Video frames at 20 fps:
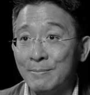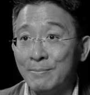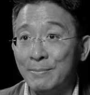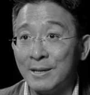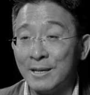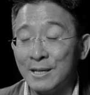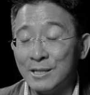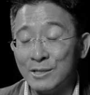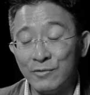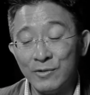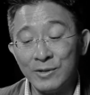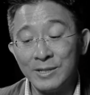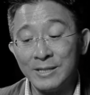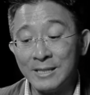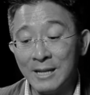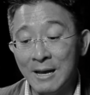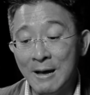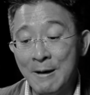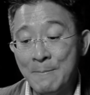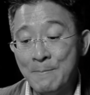because for
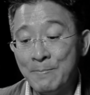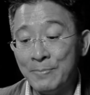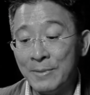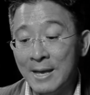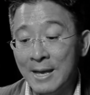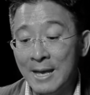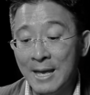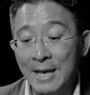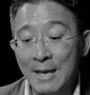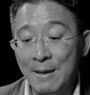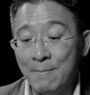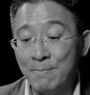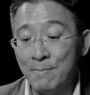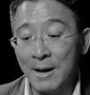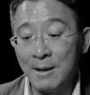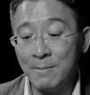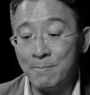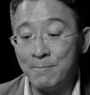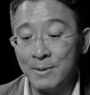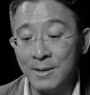some, it
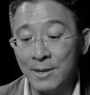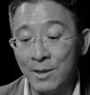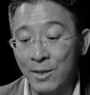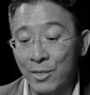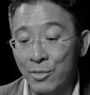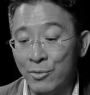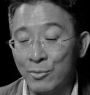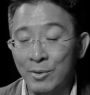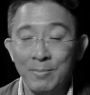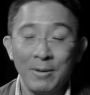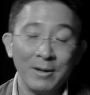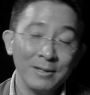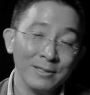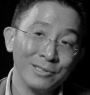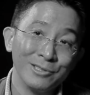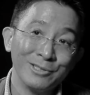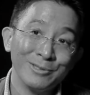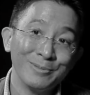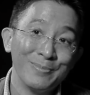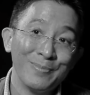might be three
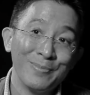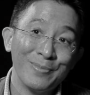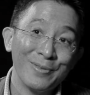months.